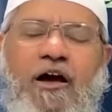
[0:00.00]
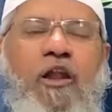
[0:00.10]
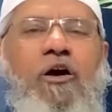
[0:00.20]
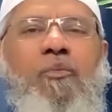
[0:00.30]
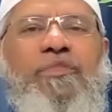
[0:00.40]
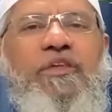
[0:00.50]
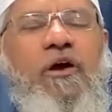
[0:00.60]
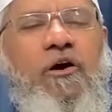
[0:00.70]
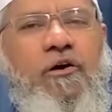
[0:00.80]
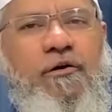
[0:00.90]
along with
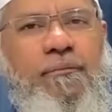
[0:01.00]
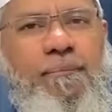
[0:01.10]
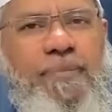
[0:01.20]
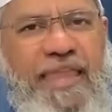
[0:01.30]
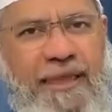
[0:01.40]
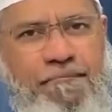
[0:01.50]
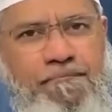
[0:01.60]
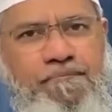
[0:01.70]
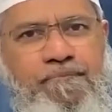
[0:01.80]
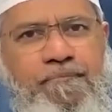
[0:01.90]
your name,
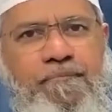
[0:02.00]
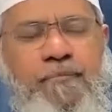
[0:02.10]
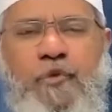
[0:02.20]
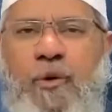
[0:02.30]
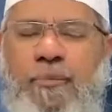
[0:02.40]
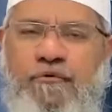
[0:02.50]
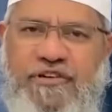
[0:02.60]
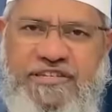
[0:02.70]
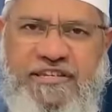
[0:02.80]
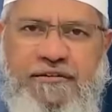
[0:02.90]
your
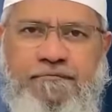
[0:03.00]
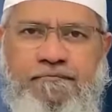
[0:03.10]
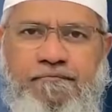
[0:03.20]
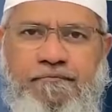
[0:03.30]
profession,